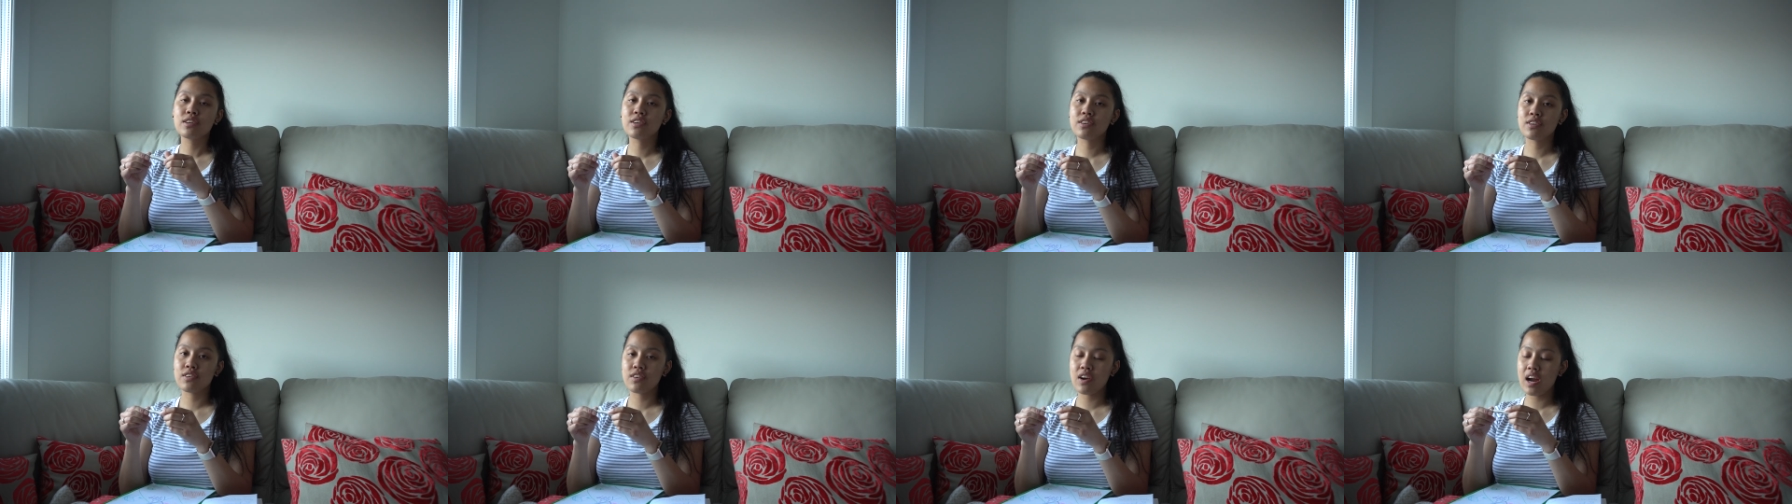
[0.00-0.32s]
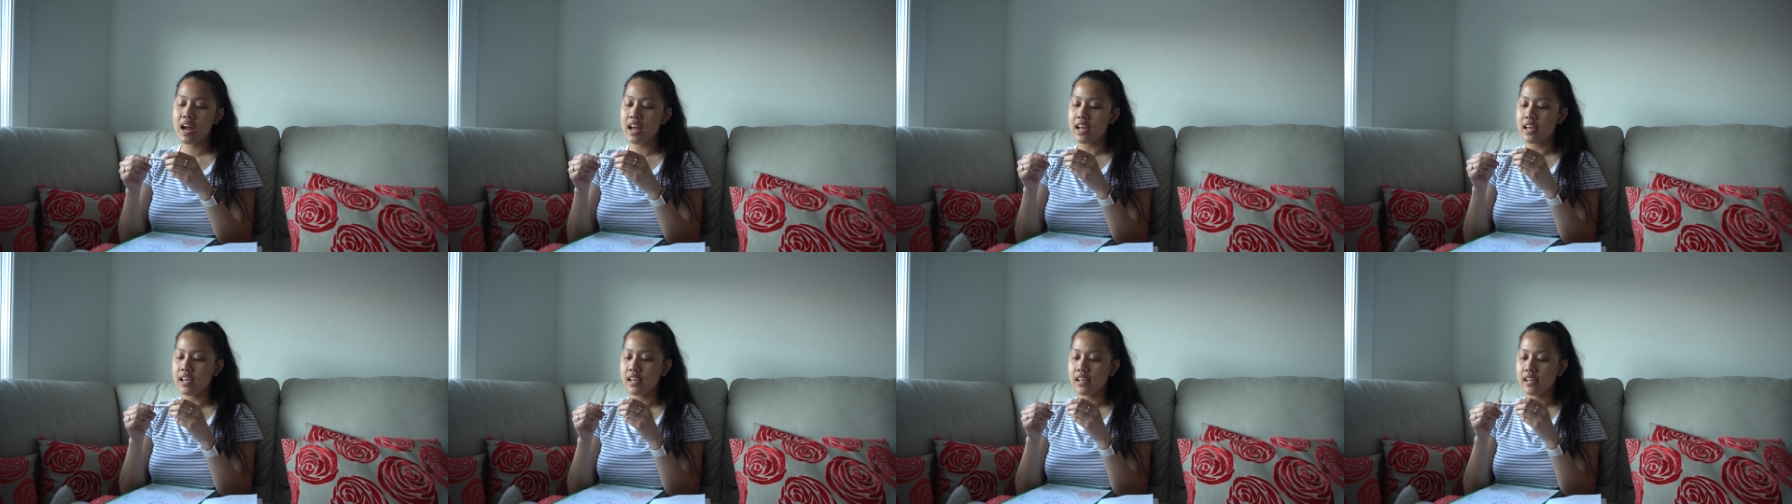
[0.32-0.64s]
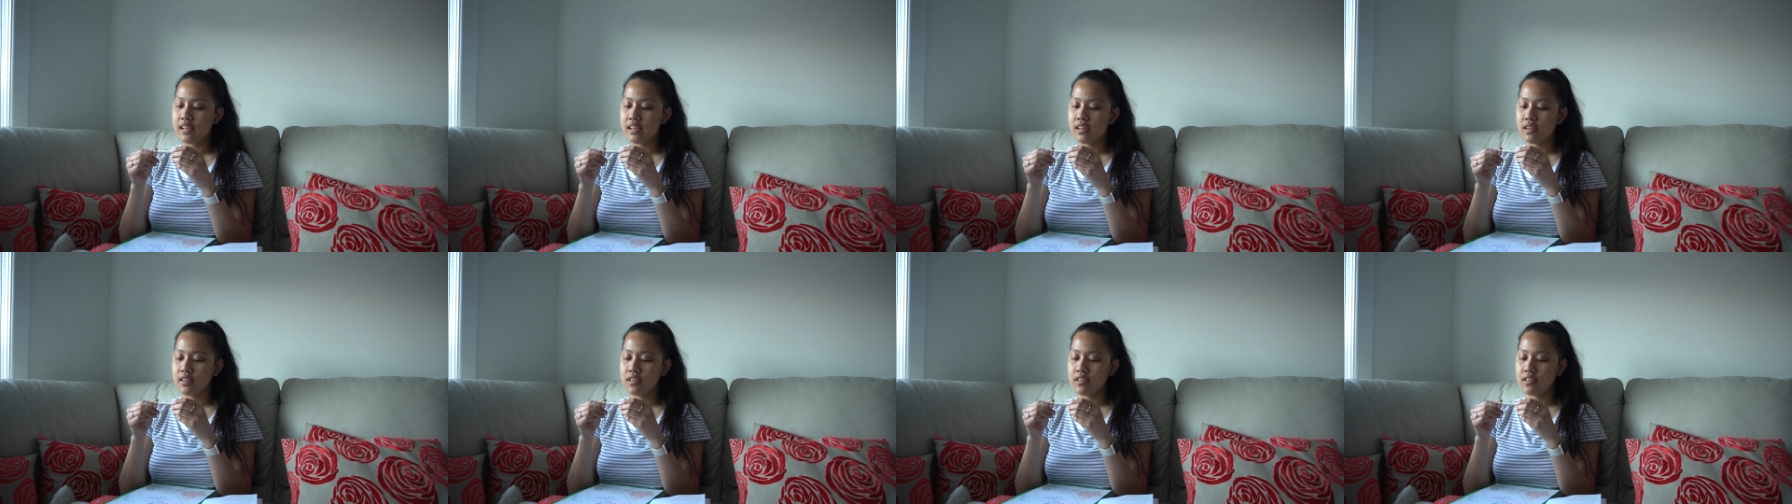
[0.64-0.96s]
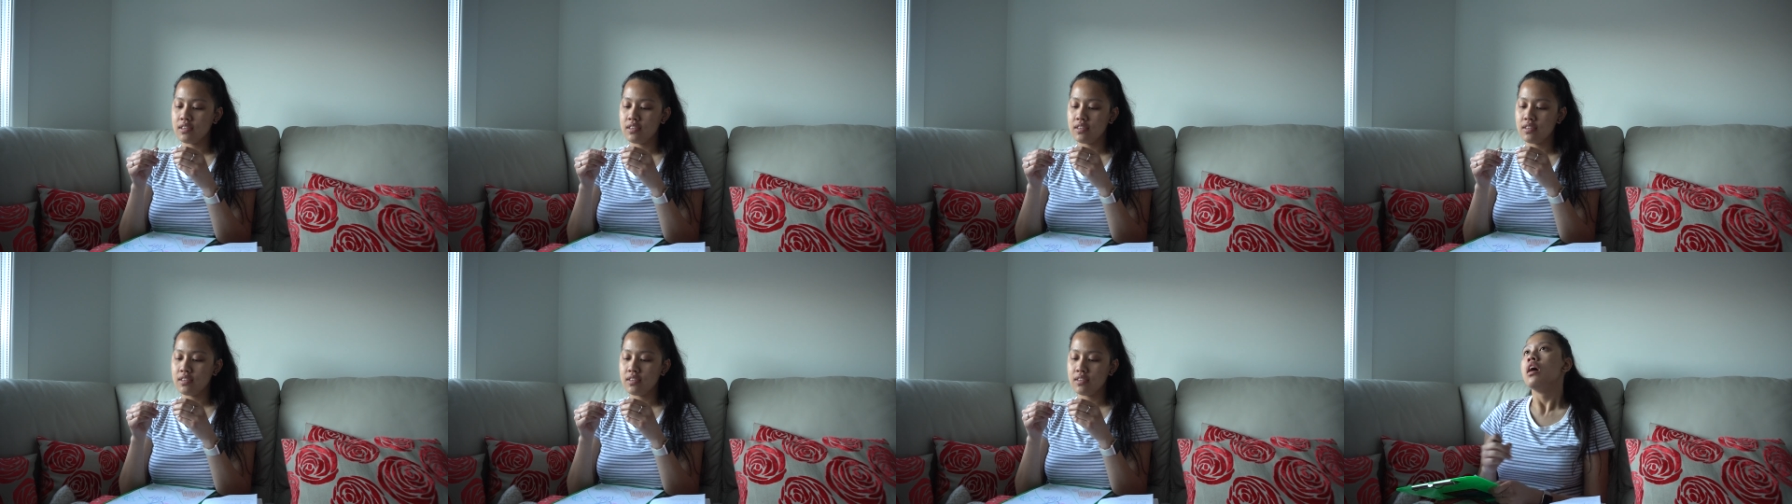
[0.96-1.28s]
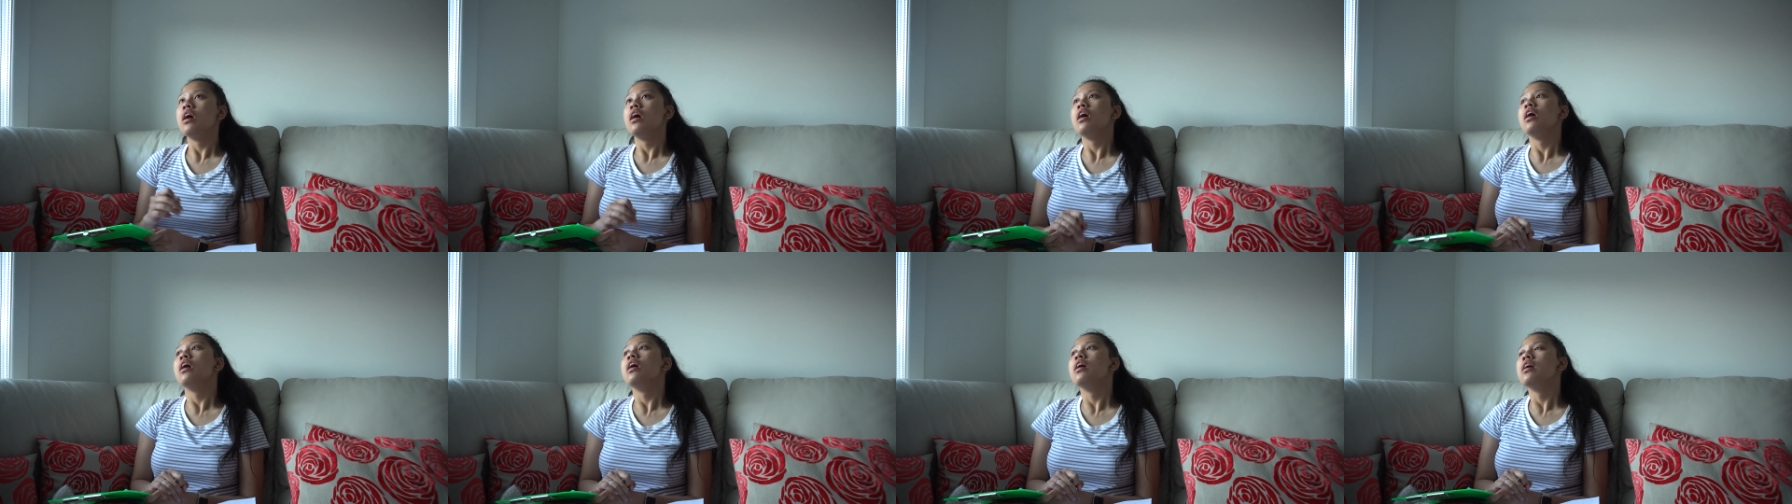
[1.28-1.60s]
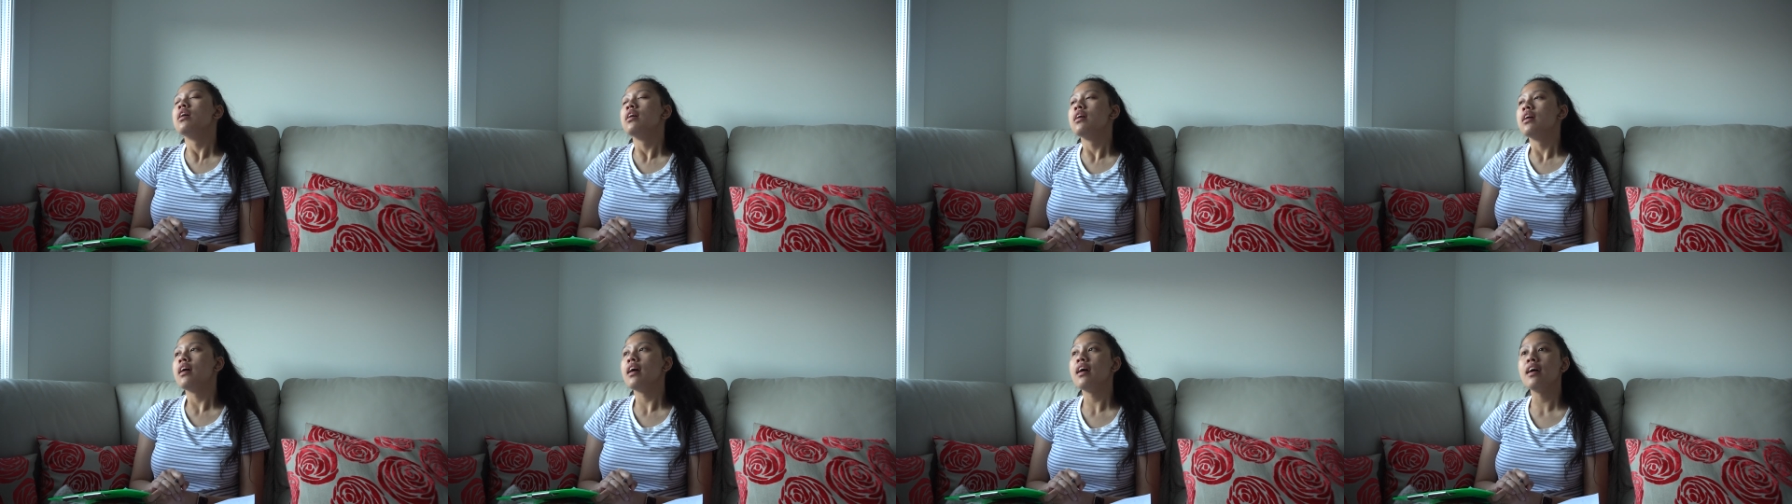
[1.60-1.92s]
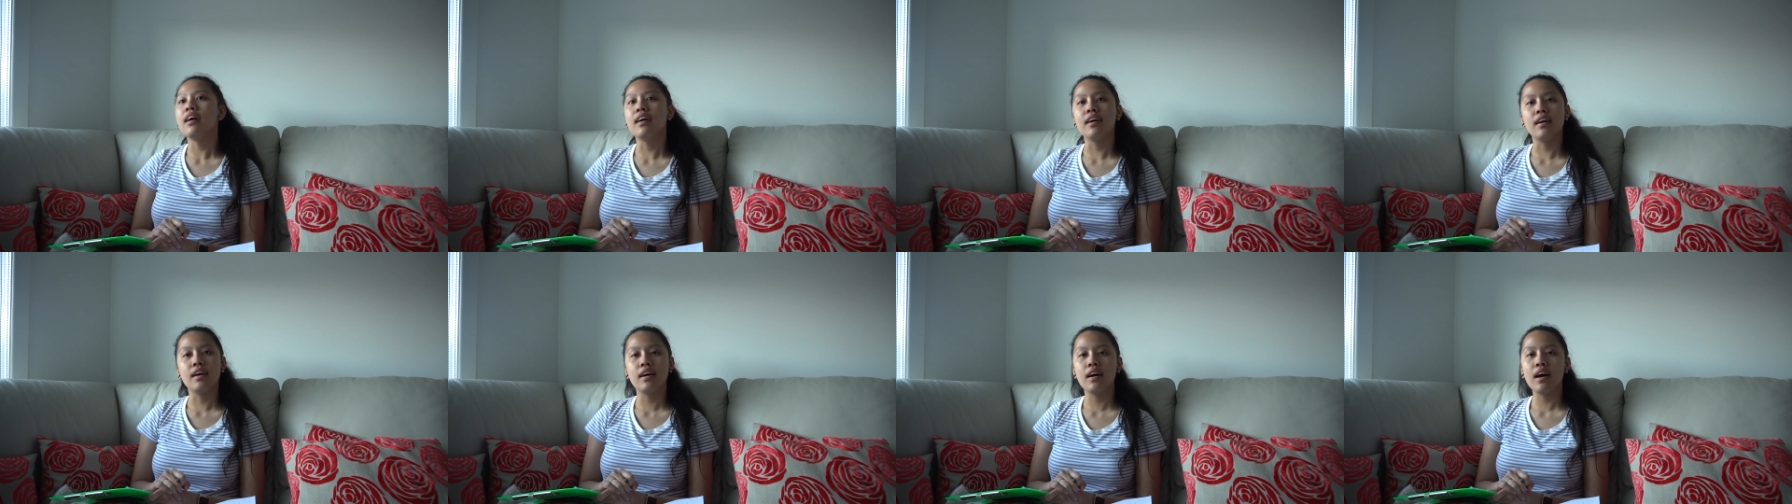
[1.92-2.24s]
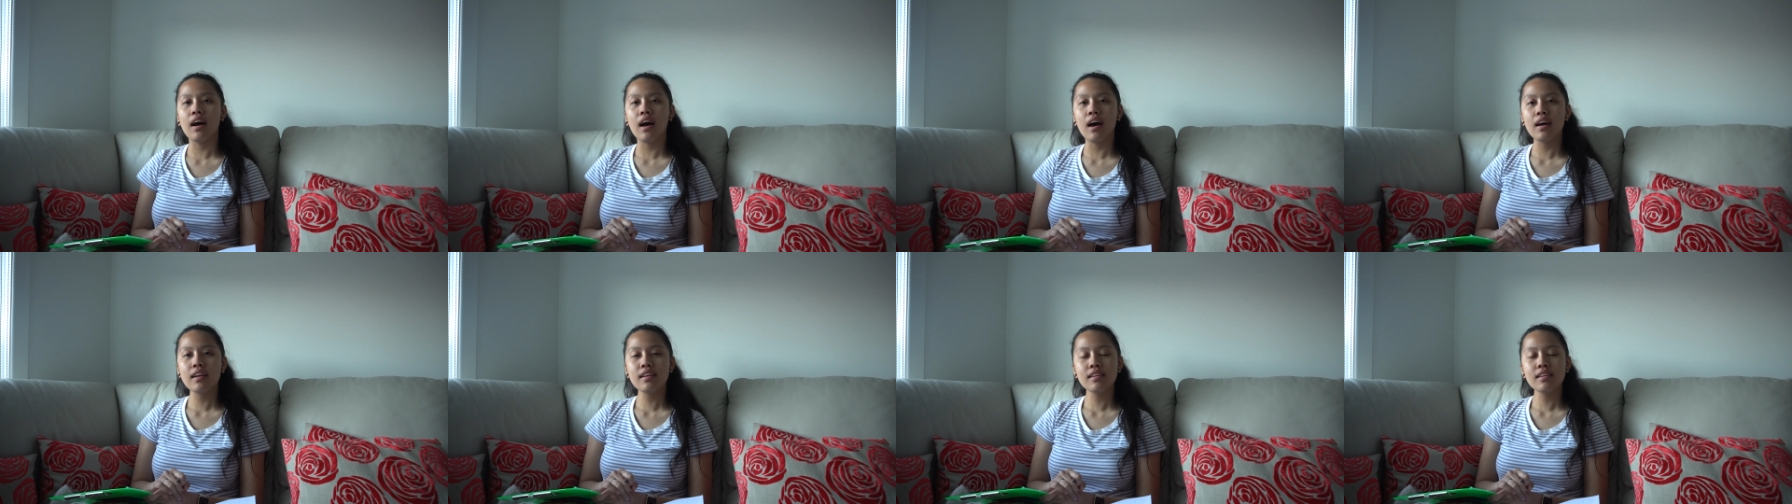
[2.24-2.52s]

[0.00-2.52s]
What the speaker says: Gray. I